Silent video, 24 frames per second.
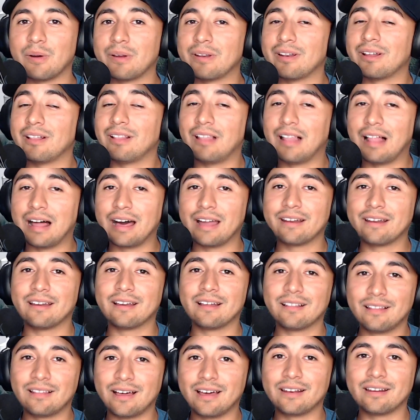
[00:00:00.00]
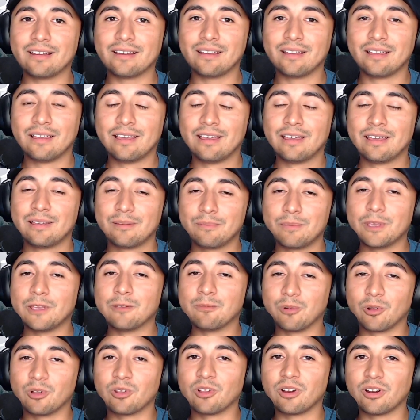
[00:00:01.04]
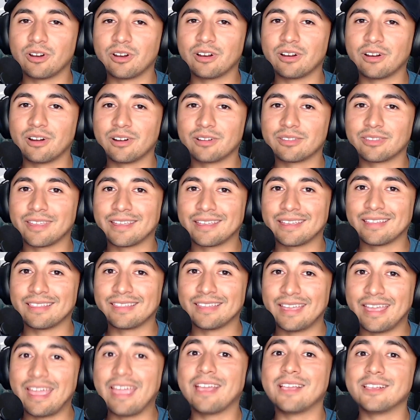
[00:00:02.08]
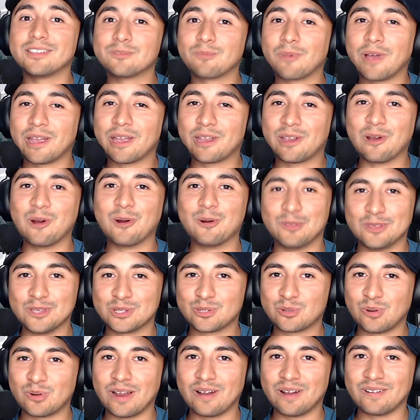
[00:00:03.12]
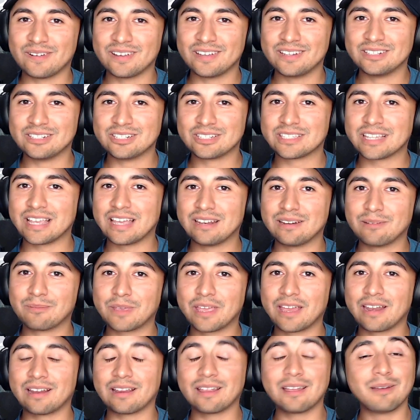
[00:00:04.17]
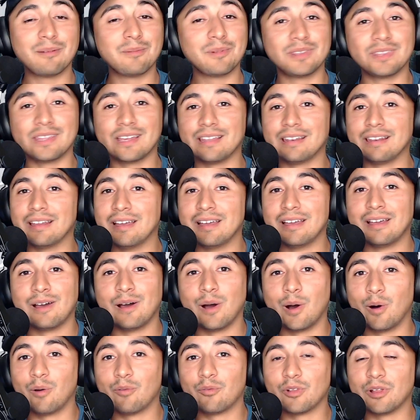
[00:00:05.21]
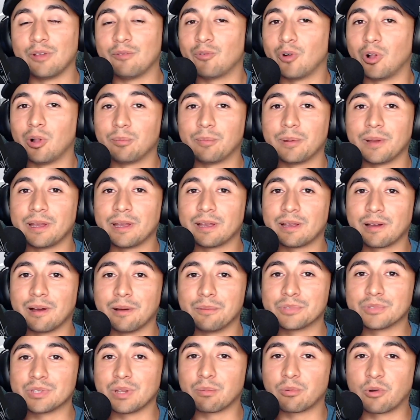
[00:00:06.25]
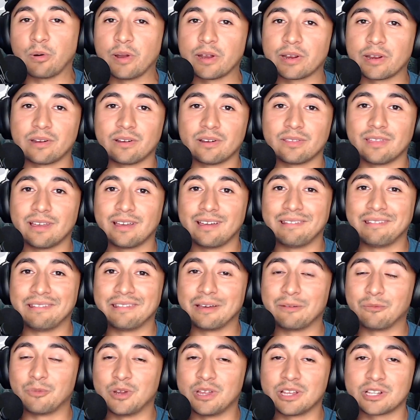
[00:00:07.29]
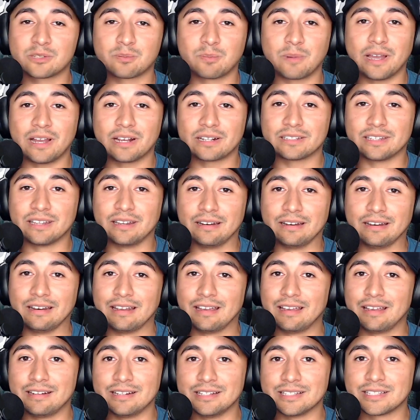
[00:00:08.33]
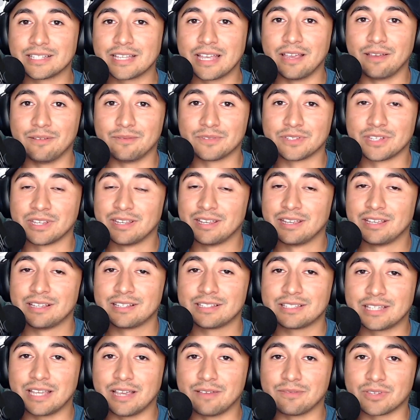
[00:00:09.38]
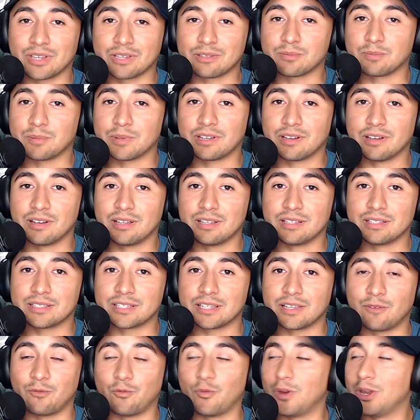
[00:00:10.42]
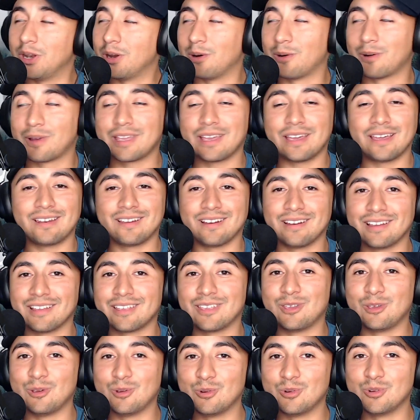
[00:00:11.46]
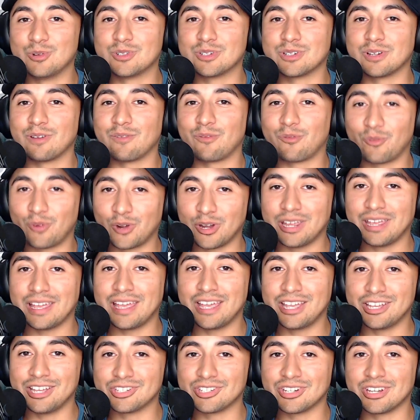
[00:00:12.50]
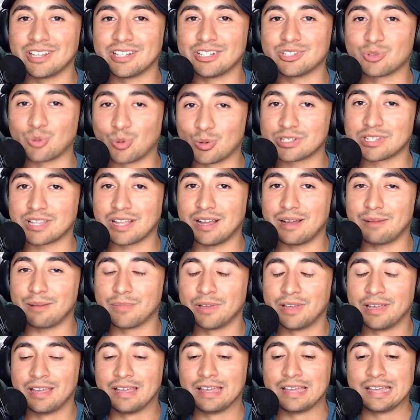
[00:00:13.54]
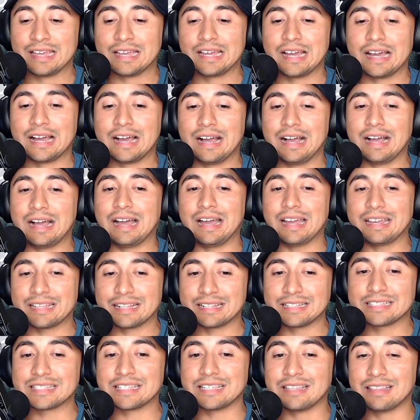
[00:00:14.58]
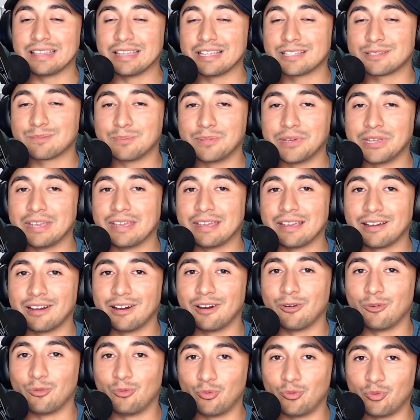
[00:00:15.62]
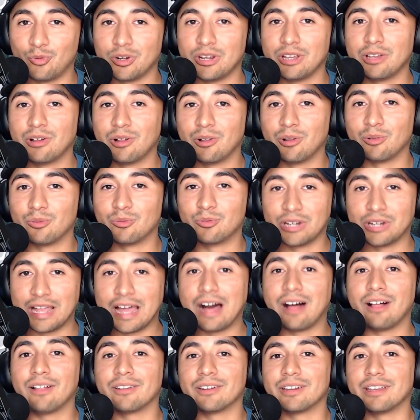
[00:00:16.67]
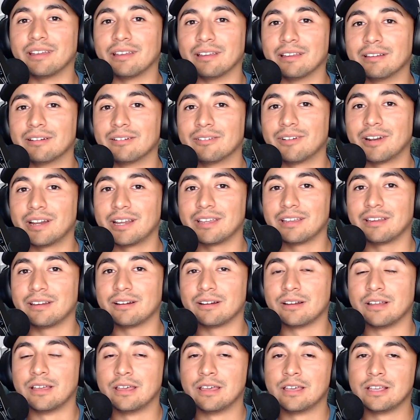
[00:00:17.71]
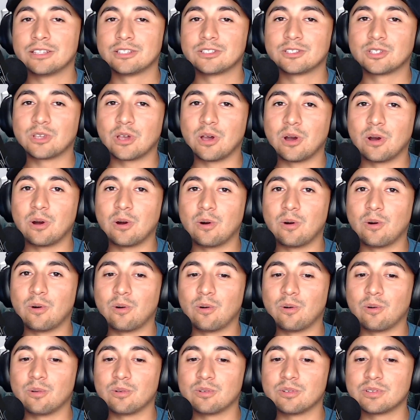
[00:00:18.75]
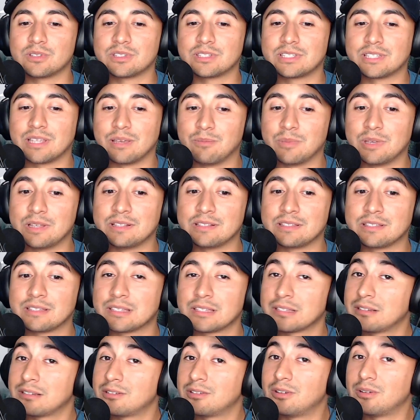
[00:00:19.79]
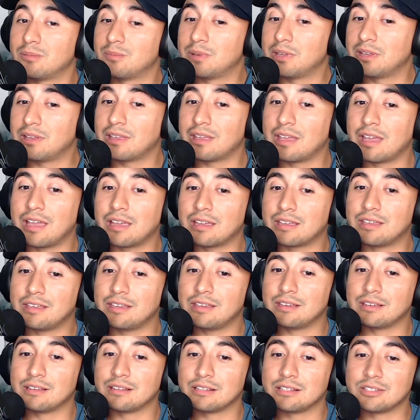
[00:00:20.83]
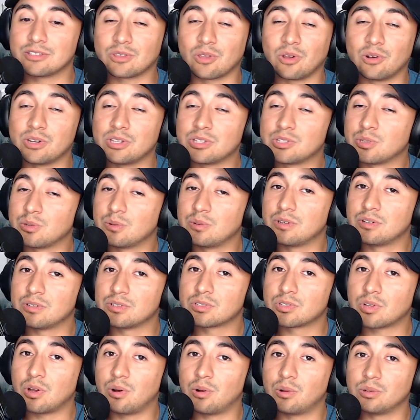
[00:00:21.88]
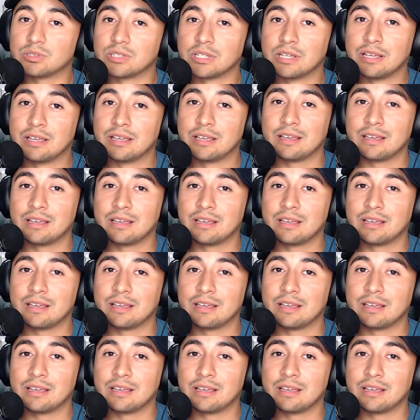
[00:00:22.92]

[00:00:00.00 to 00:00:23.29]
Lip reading: And a lot of people are thinking the Yankees might go this route and just end up getting him, and then hopefully Volpe comes up quicker than we expect, and he saves us. Because if we don't get a huge free agent shortstop, I could see this being a real reality right here. So Simmons could be a Yankee. He's 32 years old.